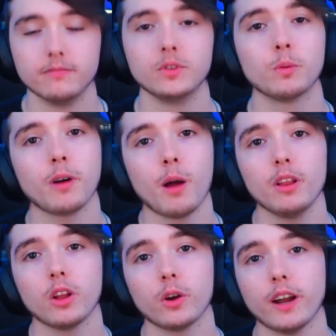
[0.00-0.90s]
You'll probably
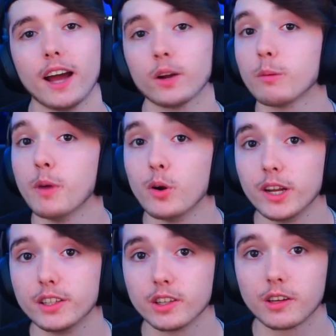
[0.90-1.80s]
learn how to remote
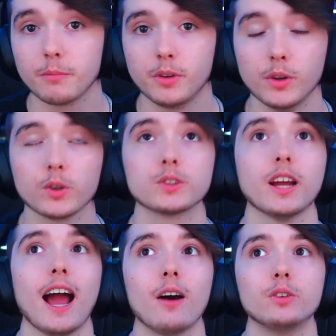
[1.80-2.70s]
into computers or
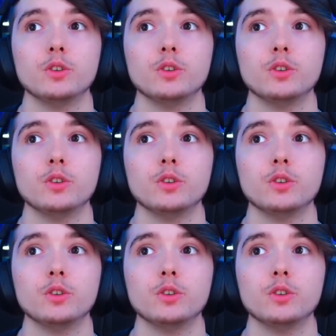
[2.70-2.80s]
how